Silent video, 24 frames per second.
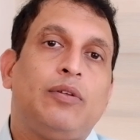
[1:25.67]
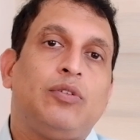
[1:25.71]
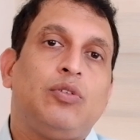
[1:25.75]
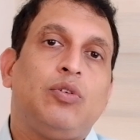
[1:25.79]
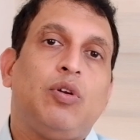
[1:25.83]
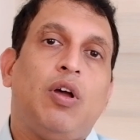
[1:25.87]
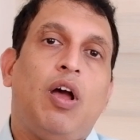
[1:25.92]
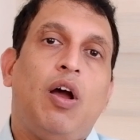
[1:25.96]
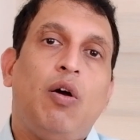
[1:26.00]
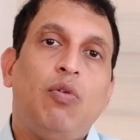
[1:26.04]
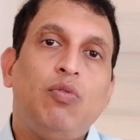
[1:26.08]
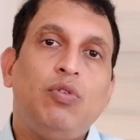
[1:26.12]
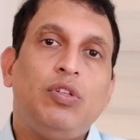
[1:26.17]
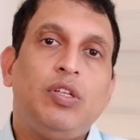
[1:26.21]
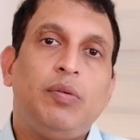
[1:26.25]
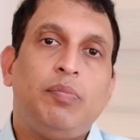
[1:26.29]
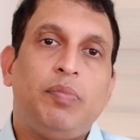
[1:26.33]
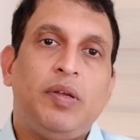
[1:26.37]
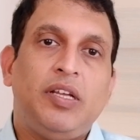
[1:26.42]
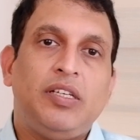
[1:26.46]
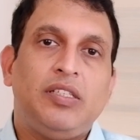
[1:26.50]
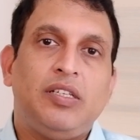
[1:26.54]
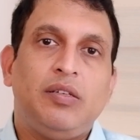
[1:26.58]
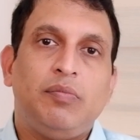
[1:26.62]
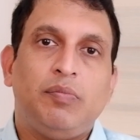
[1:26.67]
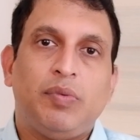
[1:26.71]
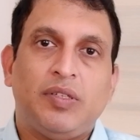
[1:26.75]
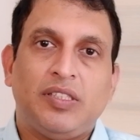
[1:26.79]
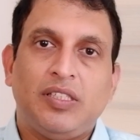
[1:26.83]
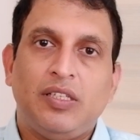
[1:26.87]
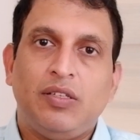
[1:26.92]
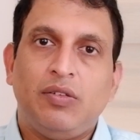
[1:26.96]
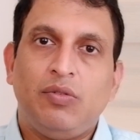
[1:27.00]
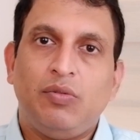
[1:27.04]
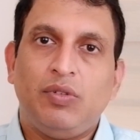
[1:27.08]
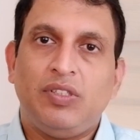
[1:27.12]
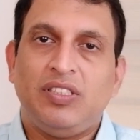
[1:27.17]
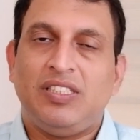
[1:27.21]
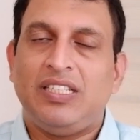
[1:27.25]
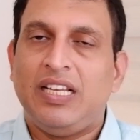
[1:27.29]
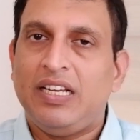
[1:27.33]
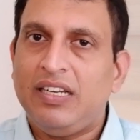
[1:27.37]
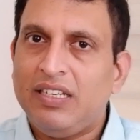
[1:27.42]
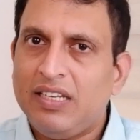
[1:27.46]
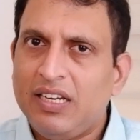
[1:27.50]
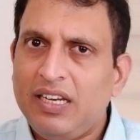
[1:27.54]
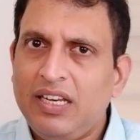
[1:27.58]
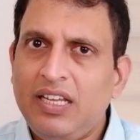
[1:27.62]
So how do the patient present with?
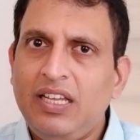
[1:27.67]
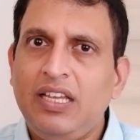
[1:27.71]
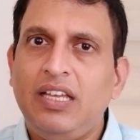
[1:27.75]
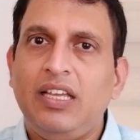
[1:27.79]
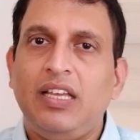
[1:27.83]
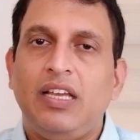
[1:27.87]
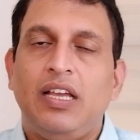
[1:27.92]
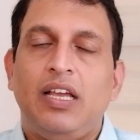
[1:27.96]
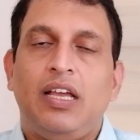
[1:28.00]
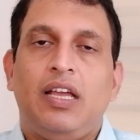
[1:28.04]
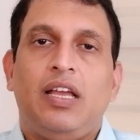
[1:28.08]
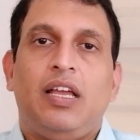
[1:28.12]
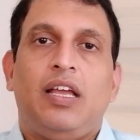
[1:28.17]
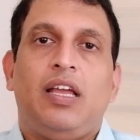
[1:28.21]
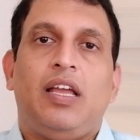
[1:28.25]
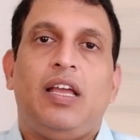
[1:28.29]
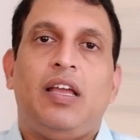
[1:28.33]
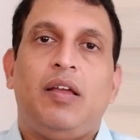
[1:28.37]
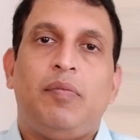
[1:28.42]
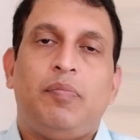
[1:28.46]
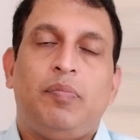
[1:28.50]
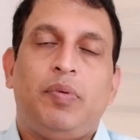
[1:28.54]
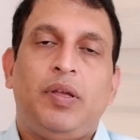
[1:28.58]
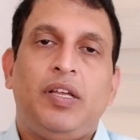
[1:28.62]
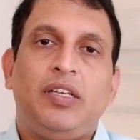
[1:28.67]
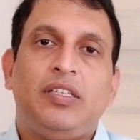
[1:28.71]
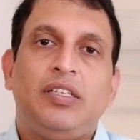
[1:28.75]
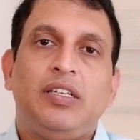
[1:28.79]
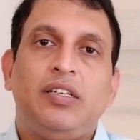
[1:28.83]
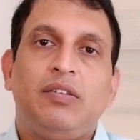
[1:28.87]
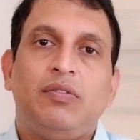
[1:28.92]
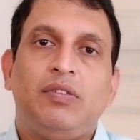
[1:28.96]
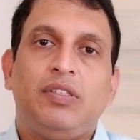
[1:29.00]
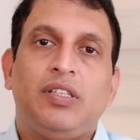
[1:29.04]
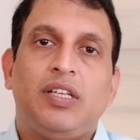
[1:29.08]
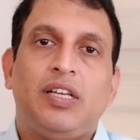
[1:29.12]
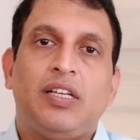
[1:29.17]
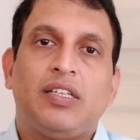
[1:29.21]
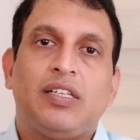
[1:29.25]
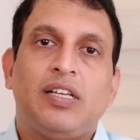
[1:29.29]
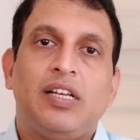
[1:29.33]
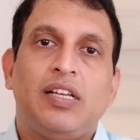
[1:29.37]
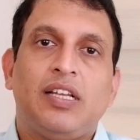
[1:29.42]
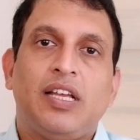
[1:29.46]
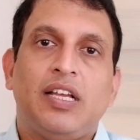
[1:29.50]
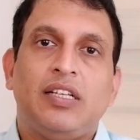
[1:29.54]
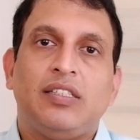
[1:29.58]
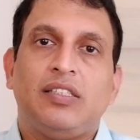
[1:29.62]
Generally, a patient with
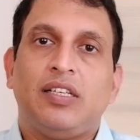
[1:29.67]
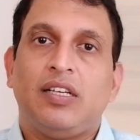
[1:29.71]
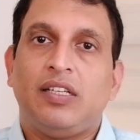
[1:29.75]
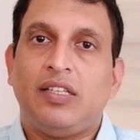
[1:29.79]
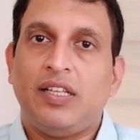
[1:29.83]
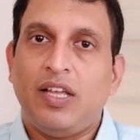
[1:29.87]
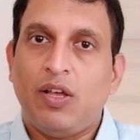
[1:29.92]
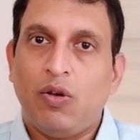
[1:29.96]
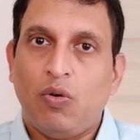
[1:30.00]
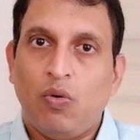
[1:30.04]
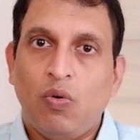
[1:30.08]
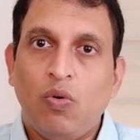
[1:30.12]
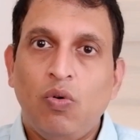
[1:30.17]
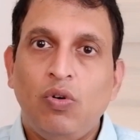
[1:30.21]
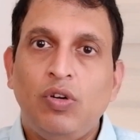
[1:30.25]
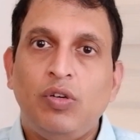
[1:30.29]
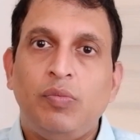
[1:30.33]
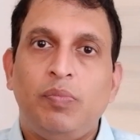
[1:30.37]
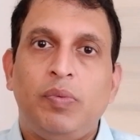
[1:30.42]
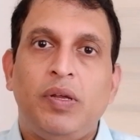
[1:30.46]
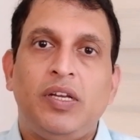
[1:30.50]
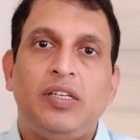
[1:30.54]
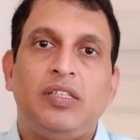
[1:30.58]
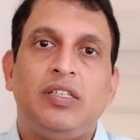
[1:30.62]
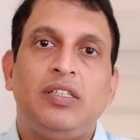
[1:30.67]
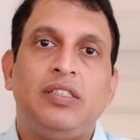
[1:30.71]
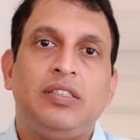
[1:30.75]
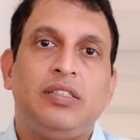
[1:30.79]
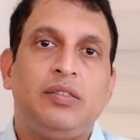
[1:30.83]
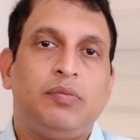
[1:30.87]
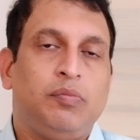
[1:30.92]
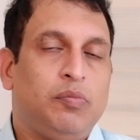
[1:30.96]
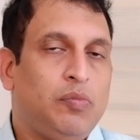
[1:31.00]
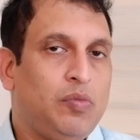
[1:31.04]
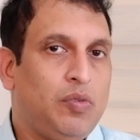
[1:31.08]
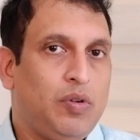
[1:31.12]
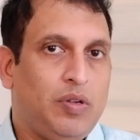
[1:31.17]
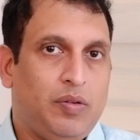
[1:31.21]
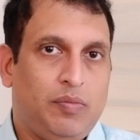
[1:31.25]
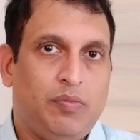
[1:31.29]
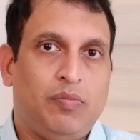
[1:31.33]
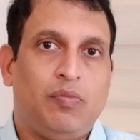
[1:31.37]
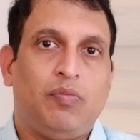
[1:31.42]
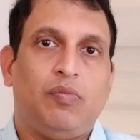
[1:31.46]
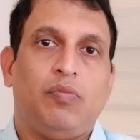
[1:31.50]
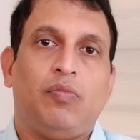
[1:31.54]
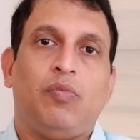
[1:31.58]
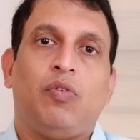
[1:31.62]
rectal cancer, they are old patients,
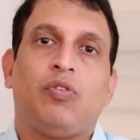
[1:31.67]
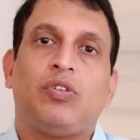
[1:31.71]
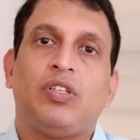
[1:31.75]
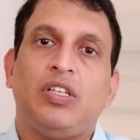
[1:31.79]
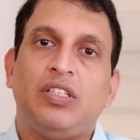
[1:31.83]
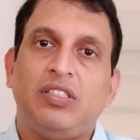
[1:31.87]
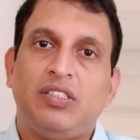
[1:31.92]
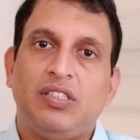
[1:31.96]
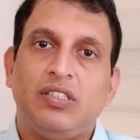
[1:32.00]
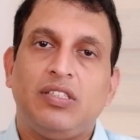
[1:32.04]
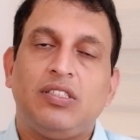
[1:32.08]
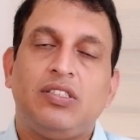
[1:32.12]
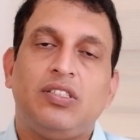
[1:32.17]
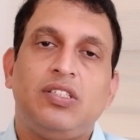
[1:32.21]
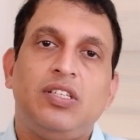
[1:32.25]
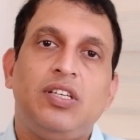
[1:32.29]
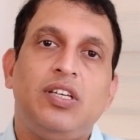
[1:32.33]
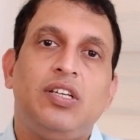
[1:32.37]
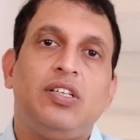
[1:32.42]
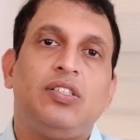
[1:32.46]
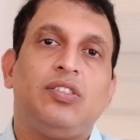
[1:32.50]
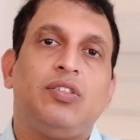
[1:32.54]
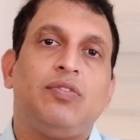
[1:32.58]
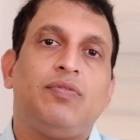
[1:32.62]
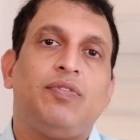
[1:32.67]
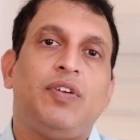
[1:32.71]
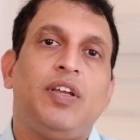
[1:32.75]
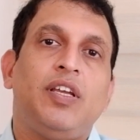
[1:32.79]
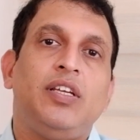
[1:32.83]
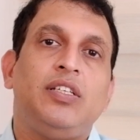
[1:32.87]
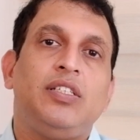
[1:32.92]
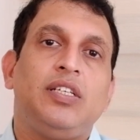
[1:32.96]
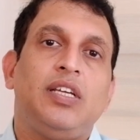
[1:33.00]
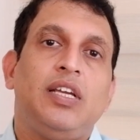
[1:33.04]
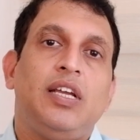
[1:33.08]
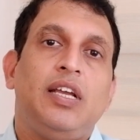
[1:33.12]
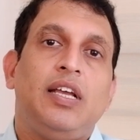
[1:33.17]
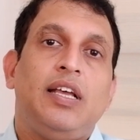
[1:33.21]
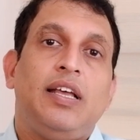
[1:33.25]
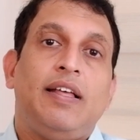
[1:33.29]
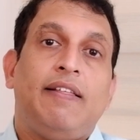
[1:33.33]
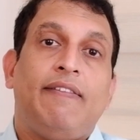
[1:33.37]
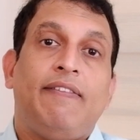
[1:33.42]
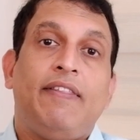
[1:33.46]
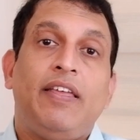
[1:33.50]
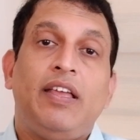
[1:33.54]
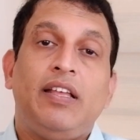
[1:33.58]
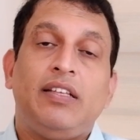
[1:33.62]
more than 60 years of age.
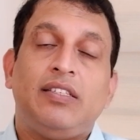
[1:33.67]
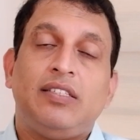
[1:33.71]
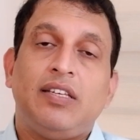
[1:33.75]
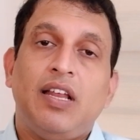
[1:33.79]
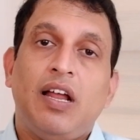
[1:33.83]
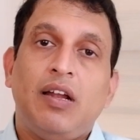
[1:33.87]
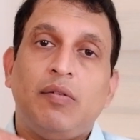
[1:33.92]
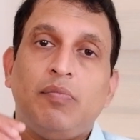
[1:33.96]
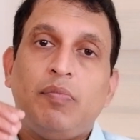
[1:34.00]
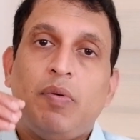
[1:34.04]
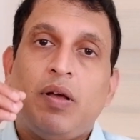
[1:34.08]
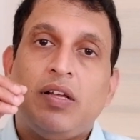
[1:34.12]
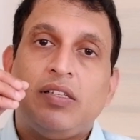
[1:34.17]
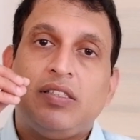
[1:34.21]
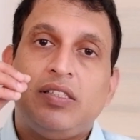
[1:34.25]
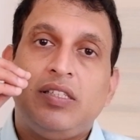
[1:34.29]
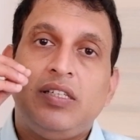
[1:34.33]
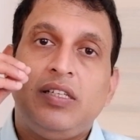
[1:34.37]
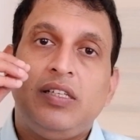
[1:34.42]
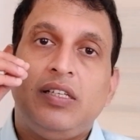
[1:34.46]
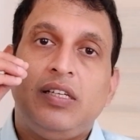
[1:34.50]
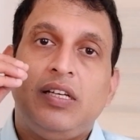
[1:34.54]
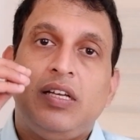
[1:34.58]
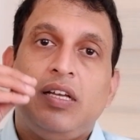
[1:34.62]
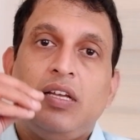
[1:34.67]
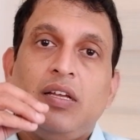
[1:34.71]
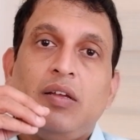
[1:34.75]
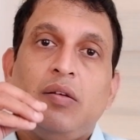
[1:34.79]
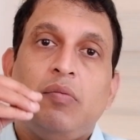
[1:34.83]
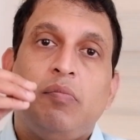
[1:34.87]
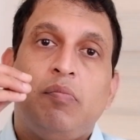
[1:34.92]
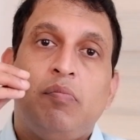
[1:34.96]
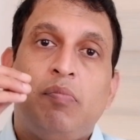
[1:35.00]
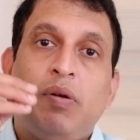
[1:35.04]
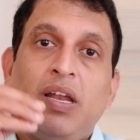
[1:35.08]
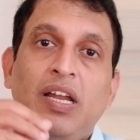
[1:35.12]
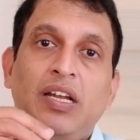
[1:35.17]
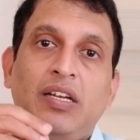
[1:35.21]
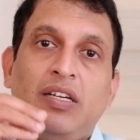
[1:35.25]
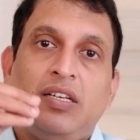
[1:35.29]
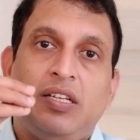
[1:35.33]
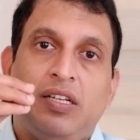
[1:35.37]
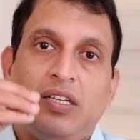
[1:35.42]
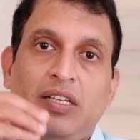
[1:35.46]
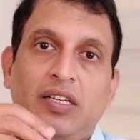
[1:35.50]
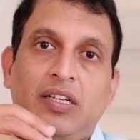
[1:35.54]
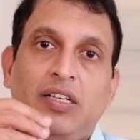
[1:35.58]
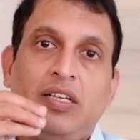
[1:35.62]
They start passing blood